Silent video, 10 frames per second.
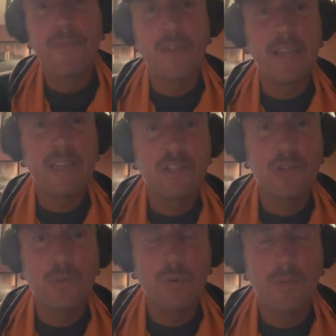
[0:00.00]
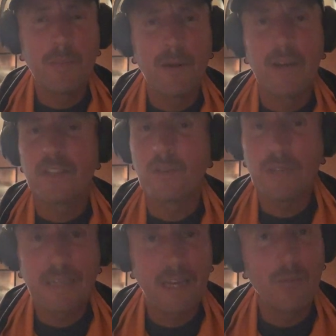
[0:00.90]
then he too will be better. So
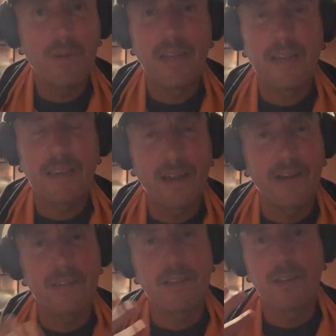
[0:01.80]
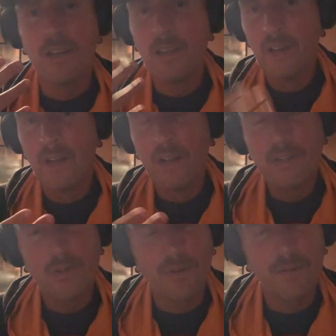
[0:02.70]
again, we get a character sort